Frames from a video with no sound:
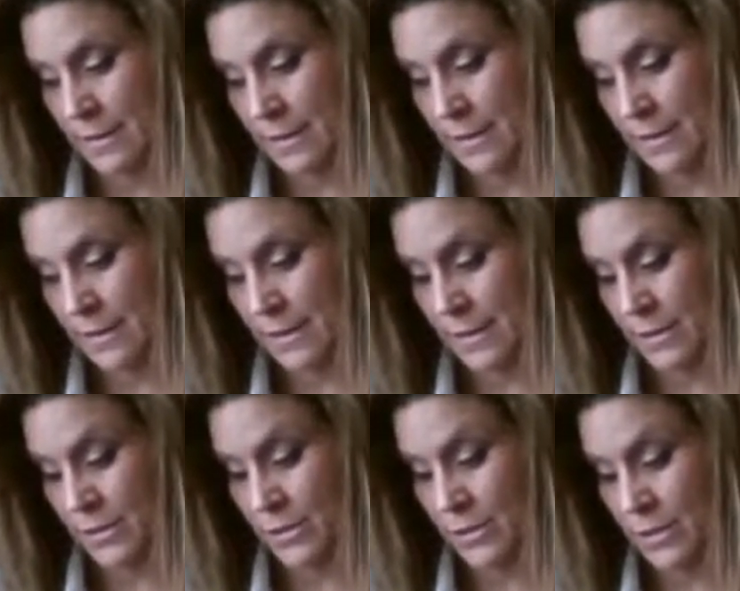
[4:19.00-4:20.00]
that could
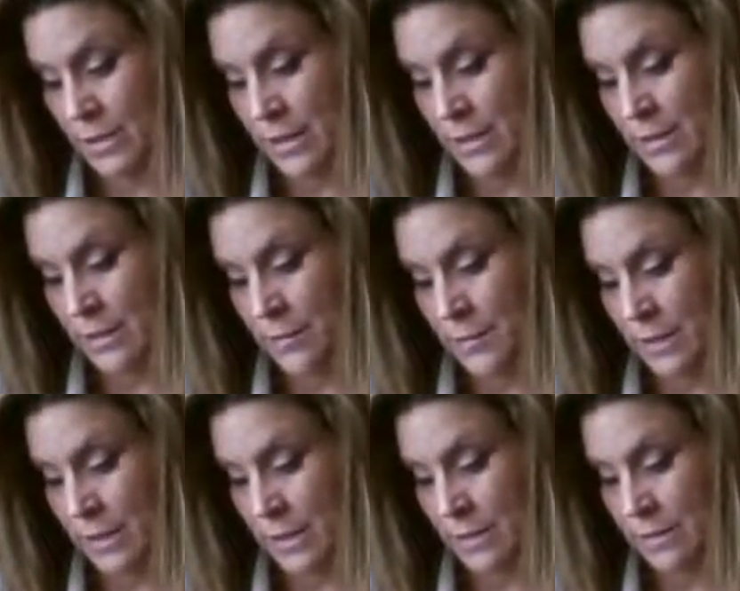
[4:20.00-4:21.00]
turn into something
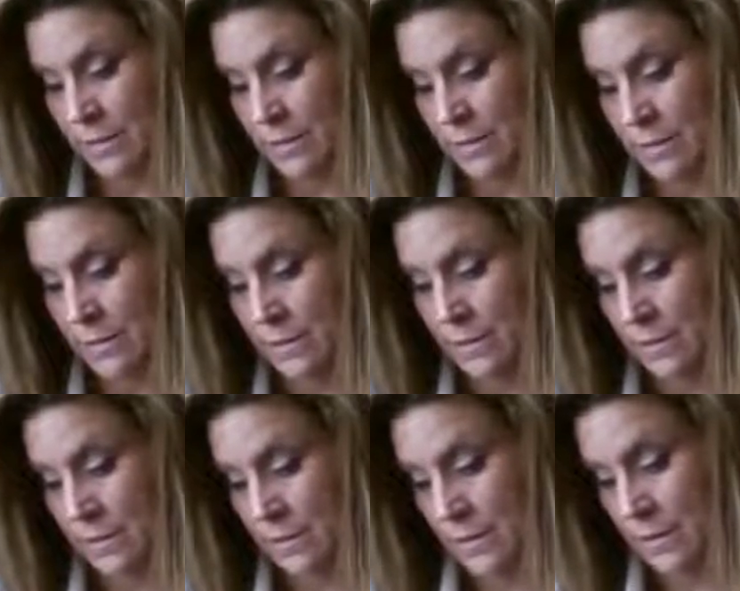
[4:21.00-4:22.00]

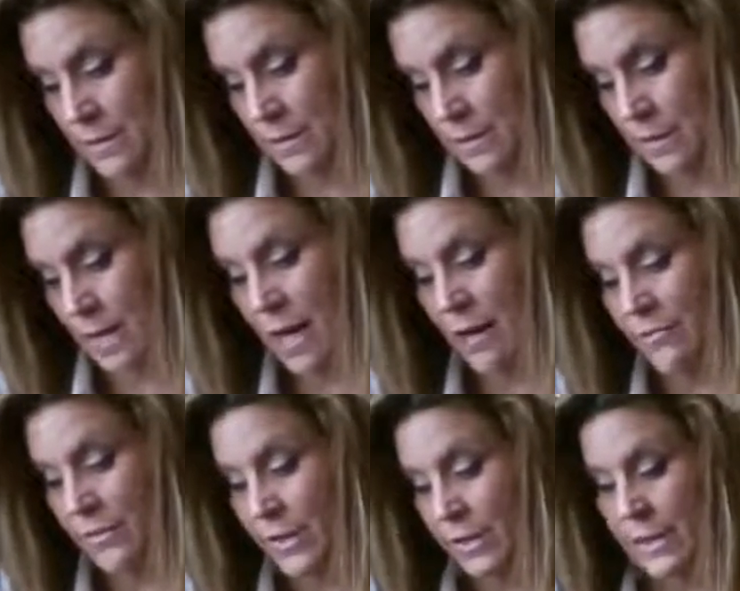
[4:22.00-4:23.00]

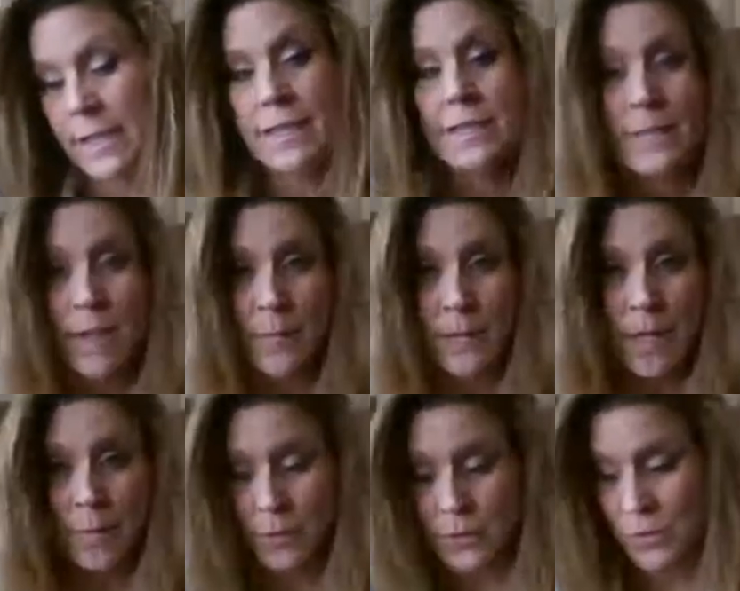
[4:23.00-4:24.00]
confidently accept
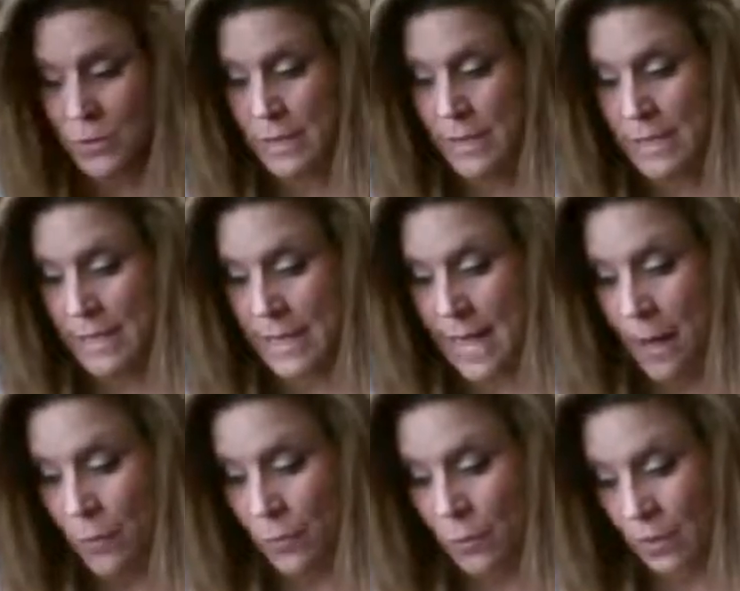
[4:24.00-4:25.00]
opportunities at
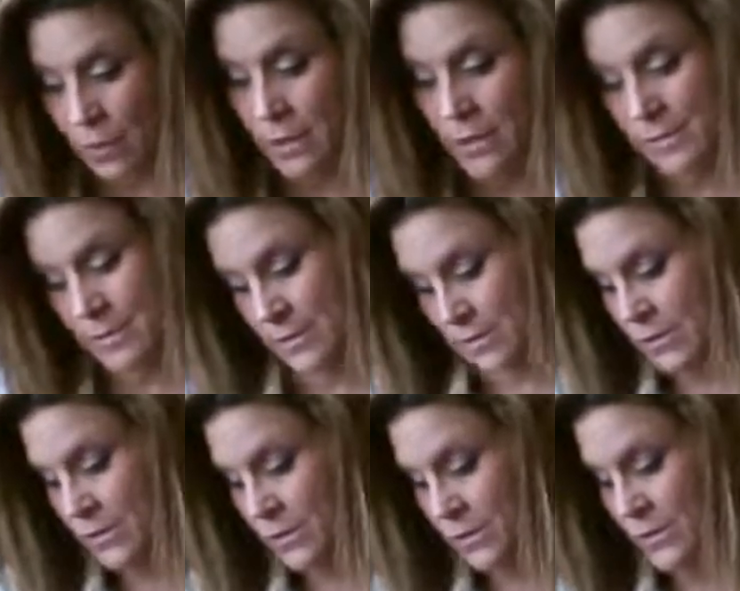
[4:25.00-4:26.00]
work. So there's
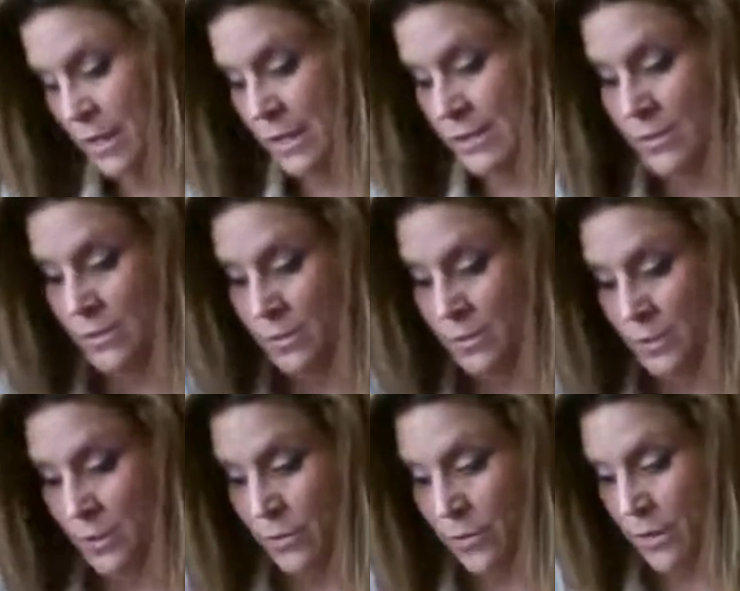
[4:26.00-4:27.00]
your answer to whether or
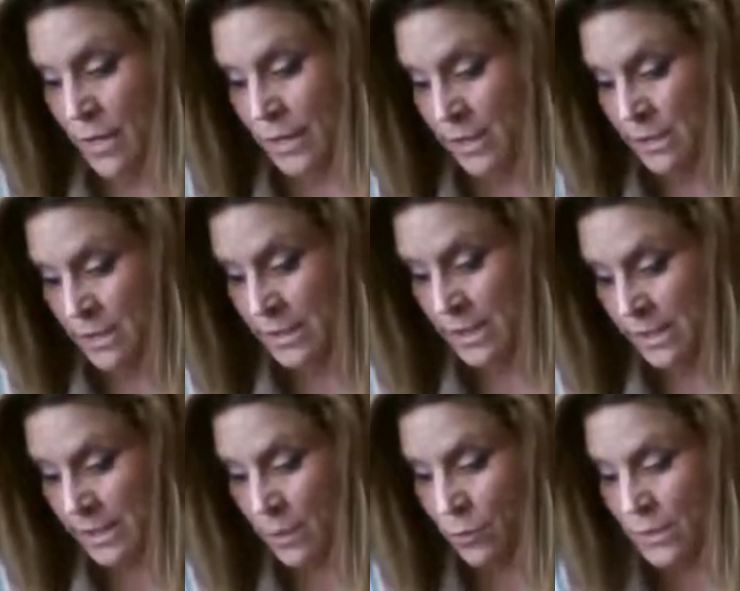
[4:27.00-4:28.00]
not you should take that
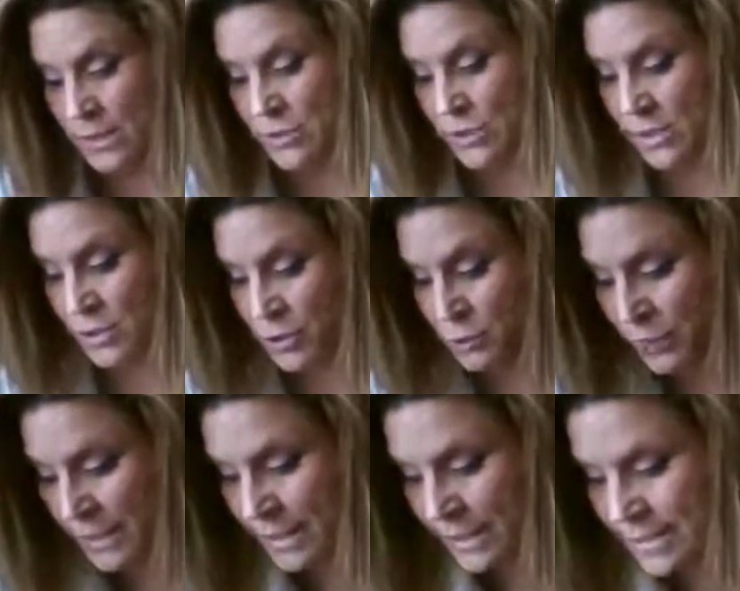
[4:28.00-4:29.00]
one. Stretch your
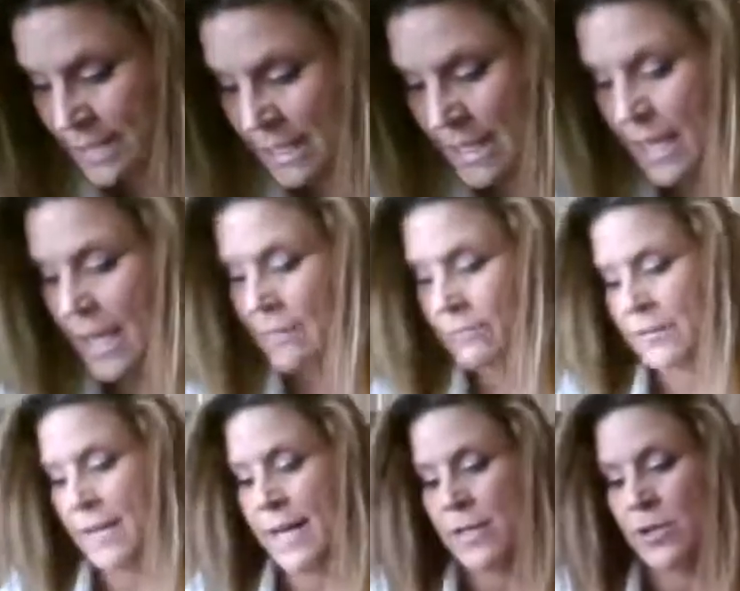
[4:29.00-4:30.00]
wings and fly.
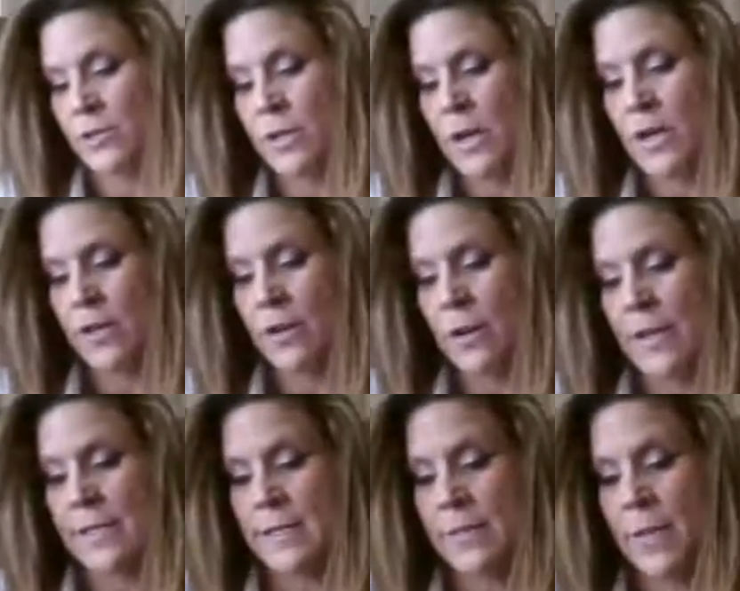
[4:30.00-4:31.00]
Don't
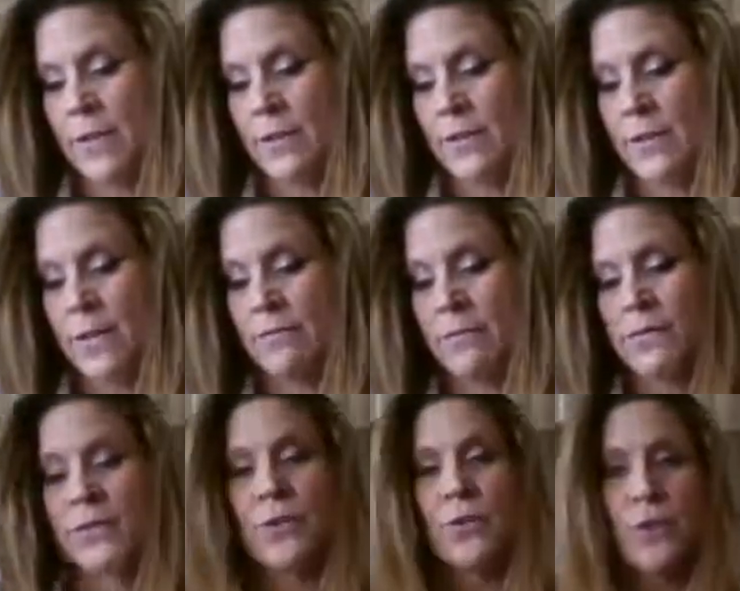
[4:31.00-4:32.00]
underestimate yourself. Assert
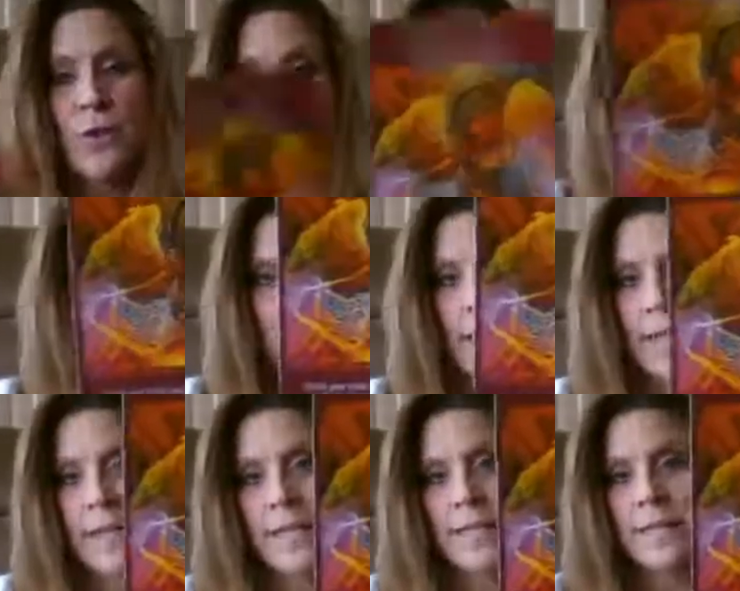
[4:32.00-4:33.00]
your
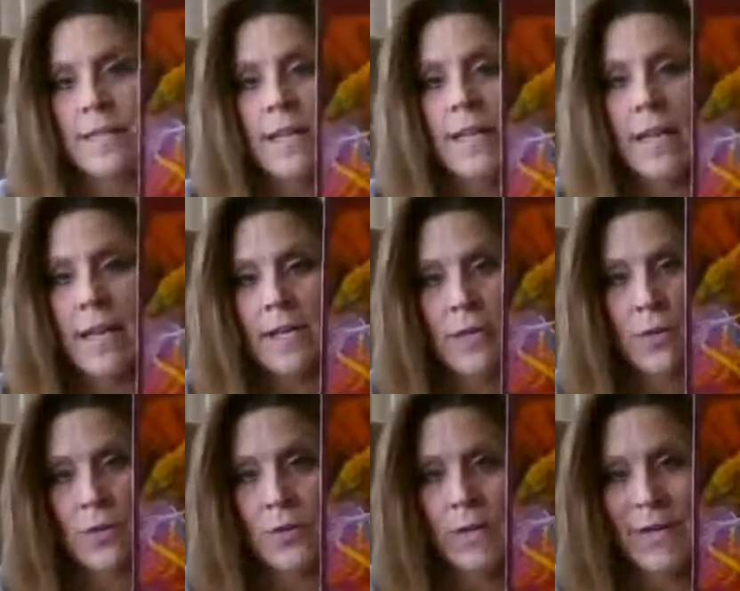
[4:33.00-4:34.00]
independence and your
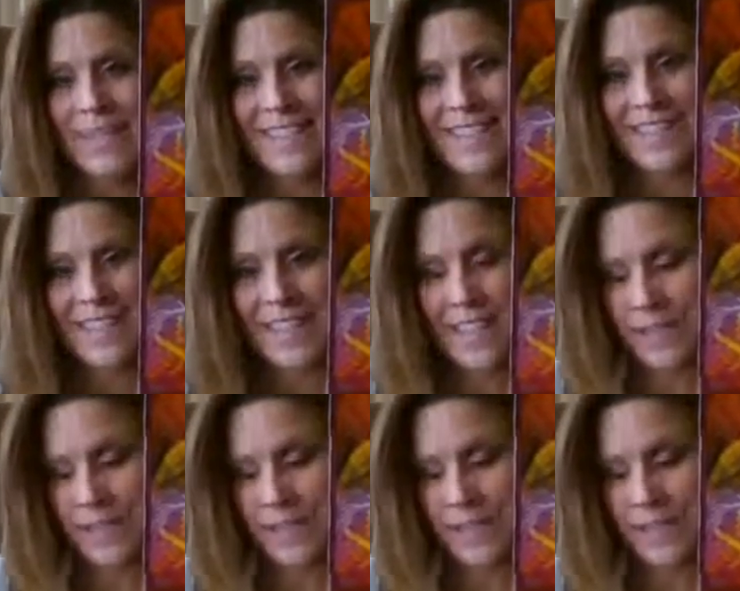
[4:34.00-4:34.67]
creativity.